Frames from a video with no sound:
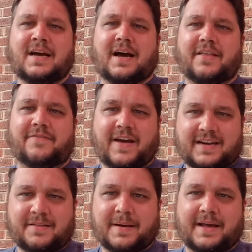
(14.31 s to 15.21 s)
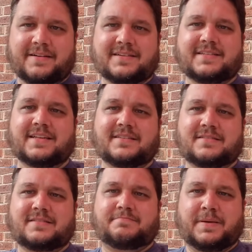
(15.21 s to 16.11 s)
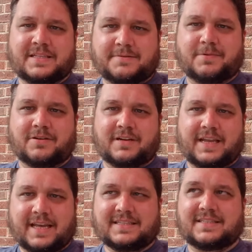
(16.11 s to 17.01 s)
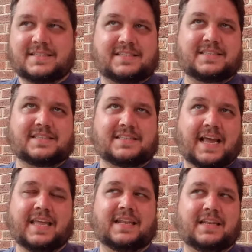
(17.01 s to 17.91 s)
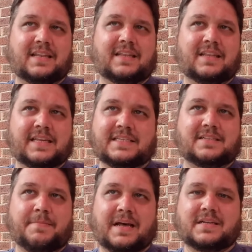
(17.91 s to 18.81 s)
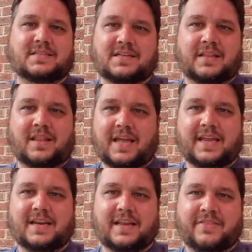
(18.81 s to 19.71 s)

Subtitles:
The fact of the matter is that Pittsburgh gets the second least amount of sunlight